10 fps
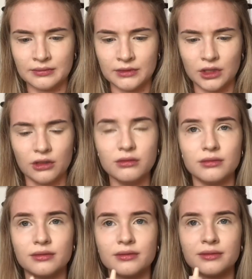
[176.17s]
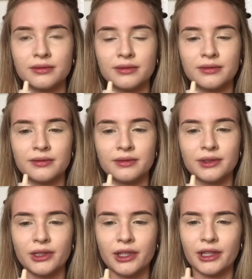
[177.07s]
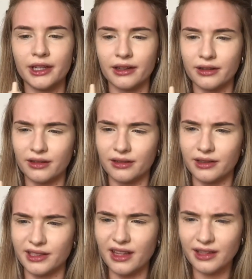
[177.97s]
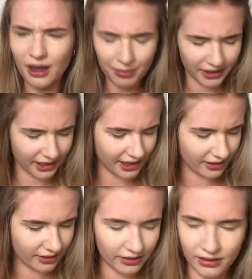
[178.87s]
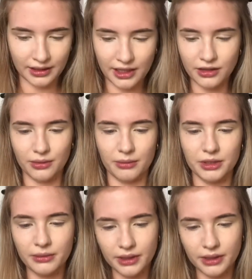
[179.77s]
Oh, look at that. Is that the applicator? I don't know what I'm doing.